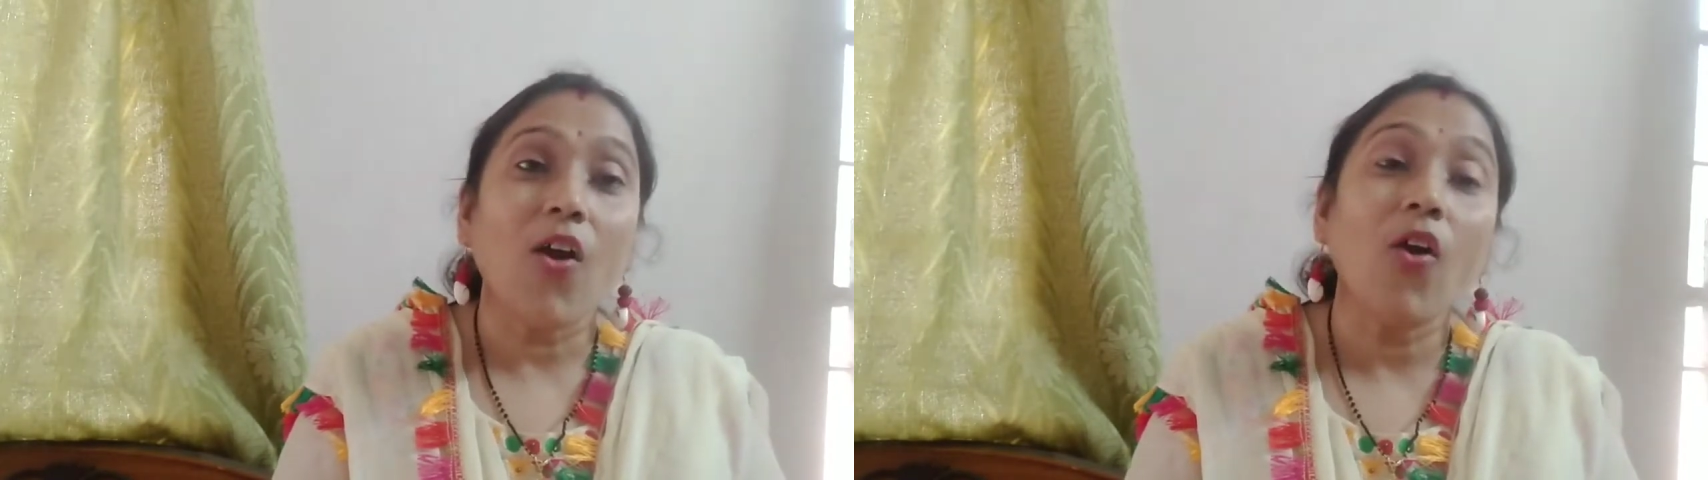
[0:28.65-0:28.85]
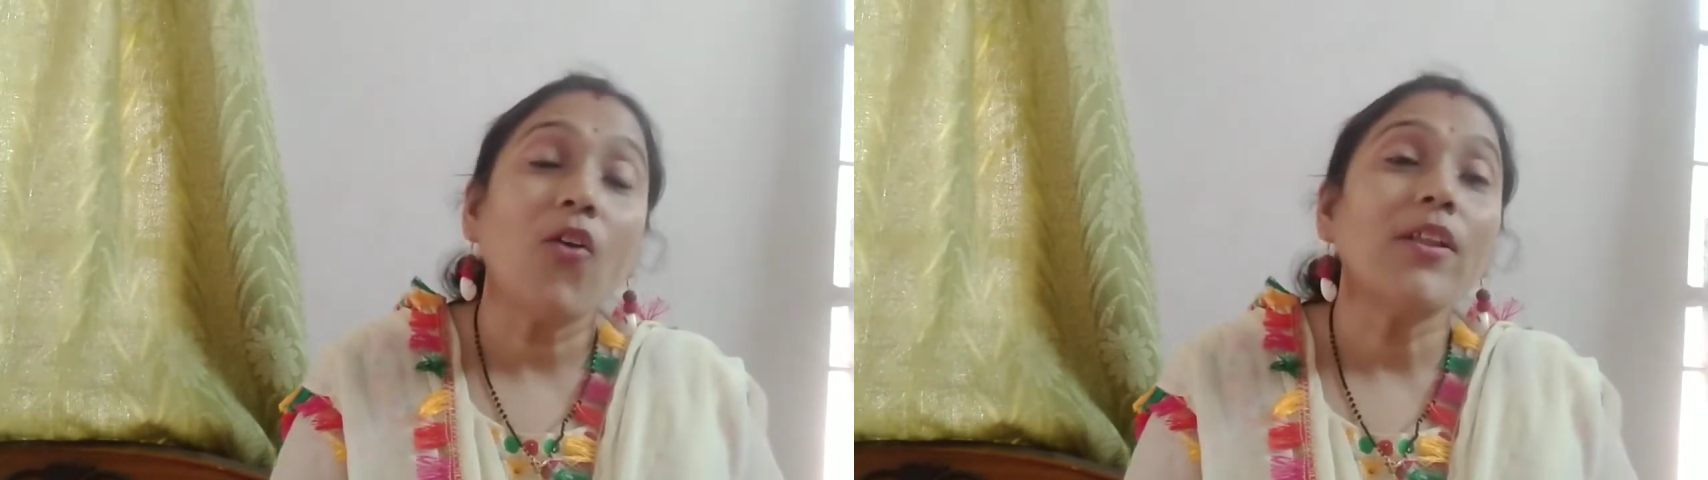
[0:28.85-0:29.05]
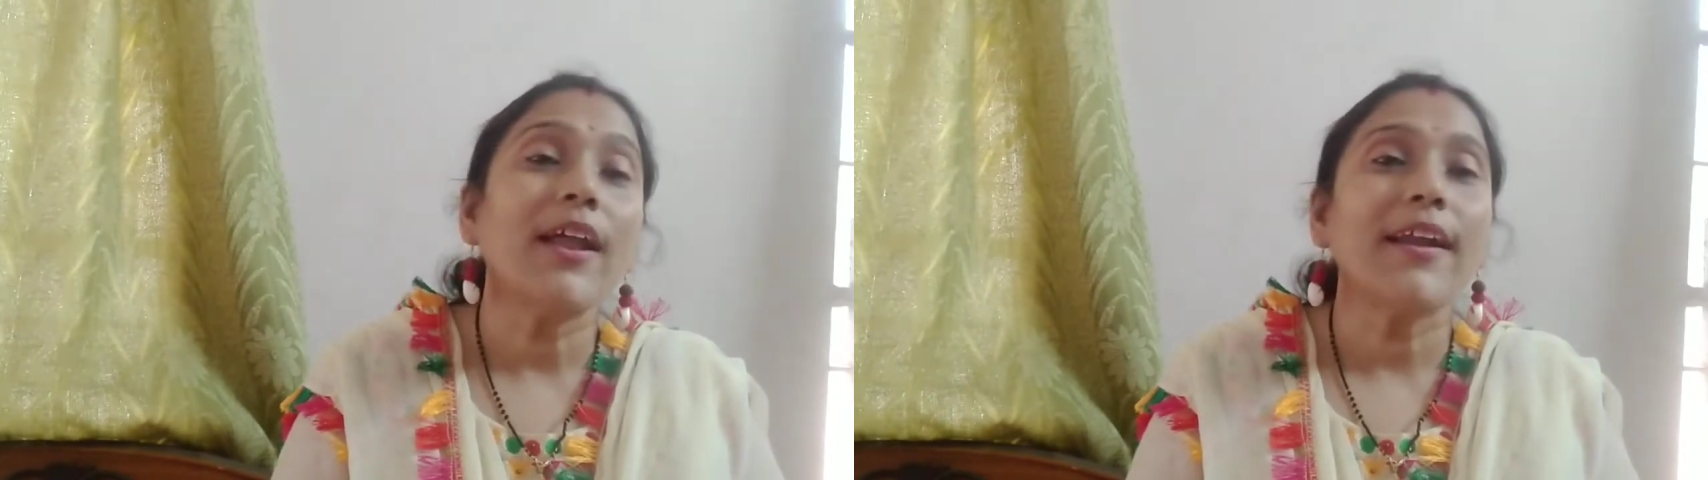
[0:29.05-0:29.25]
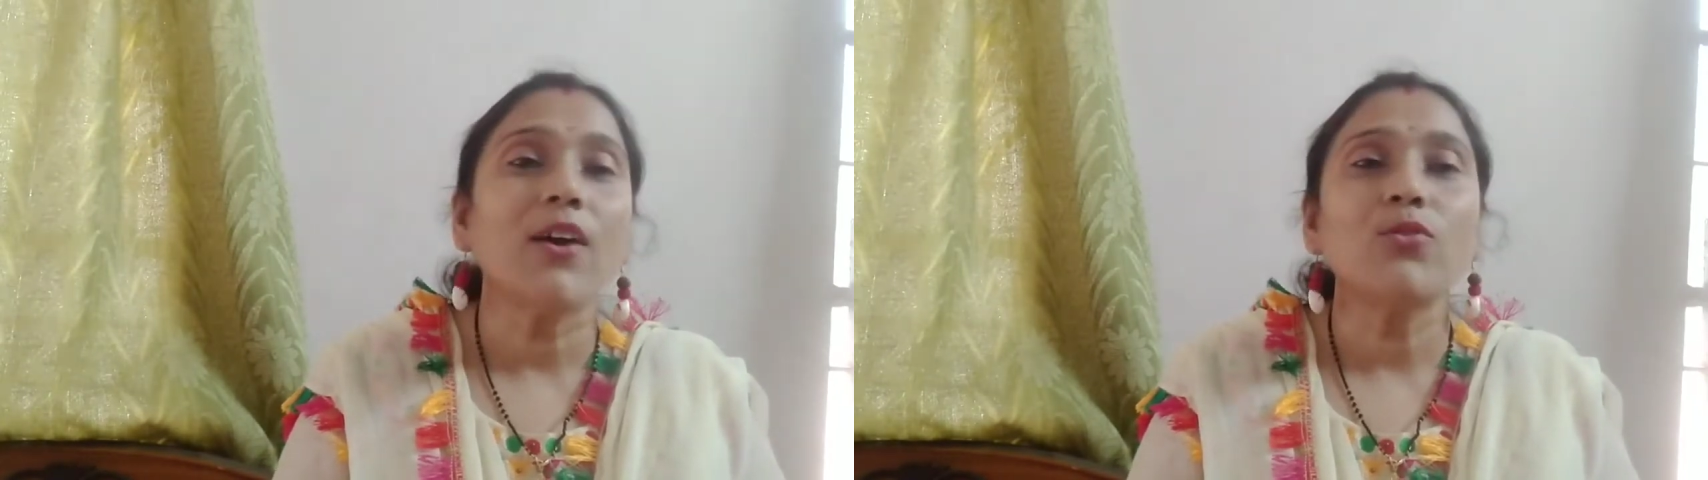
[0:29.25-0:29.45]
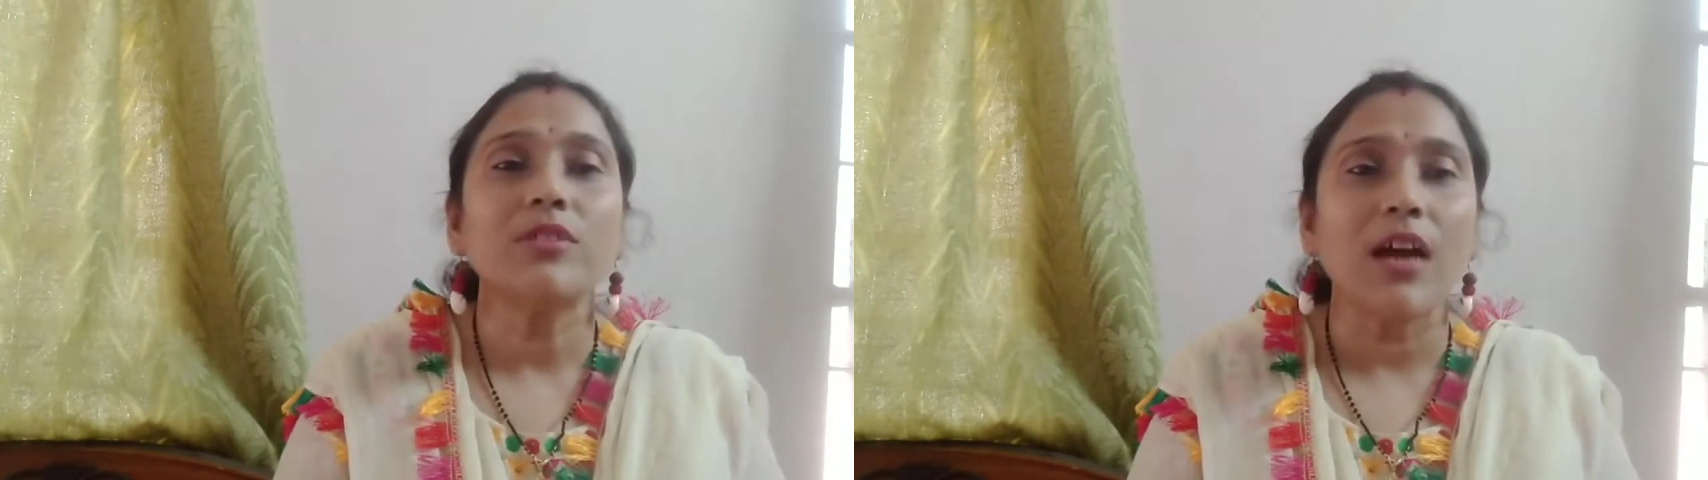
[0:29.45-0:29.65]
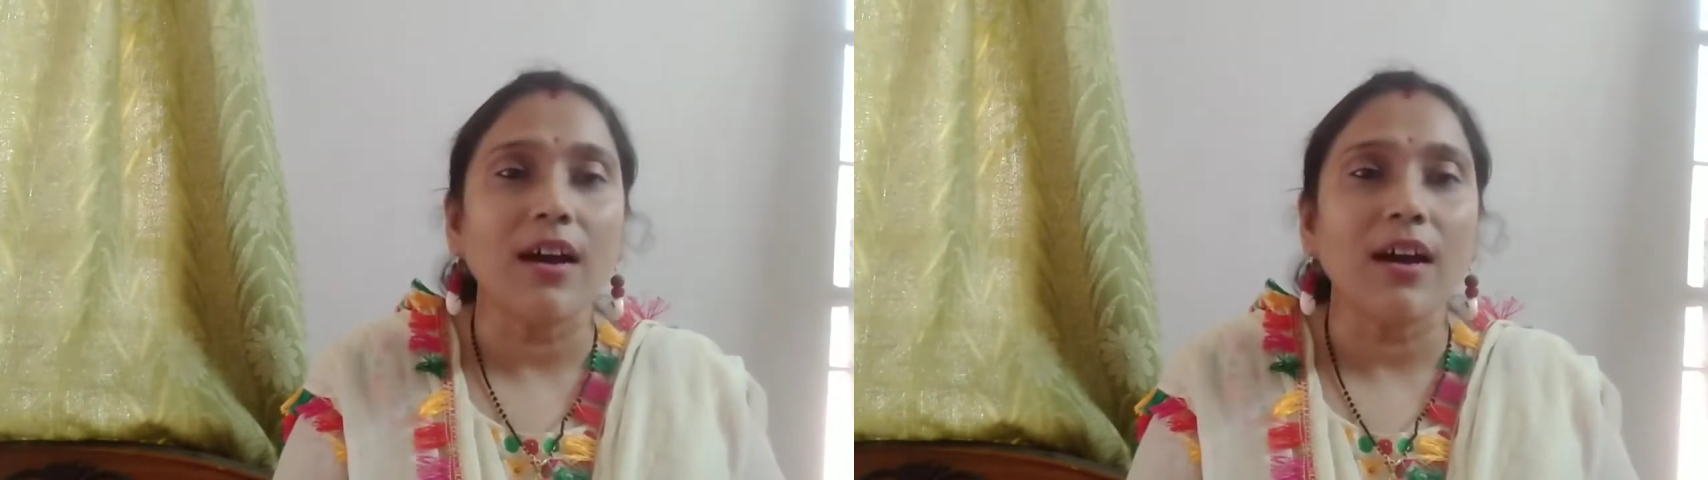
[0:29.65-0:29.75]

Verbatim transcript: all around